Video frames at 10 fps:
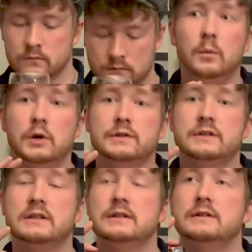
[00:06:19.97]
It
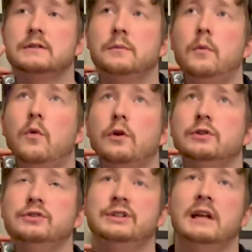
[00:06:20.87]
almost is
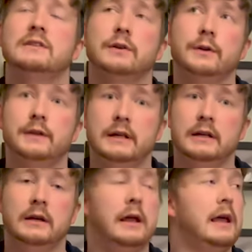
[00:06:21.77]
more gentle
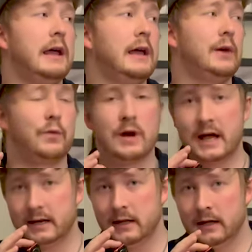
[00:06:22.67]
than a
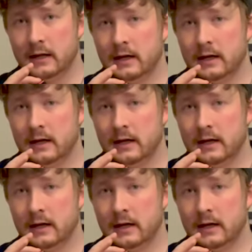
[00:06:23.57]
red,